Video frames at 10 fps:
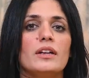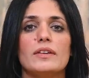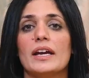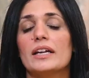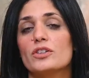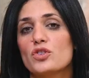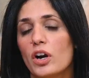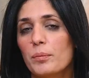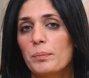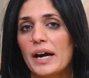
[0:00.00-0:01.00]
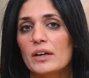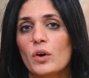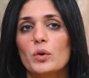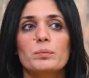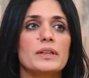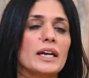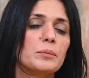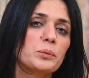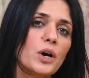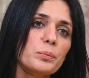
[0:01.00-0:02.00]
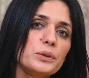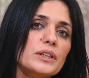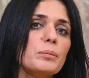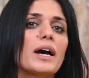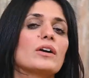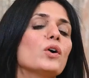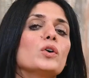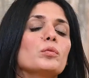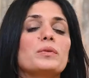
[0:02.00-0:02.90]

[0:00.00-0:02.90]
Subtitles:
They had a job back home. They had property back home.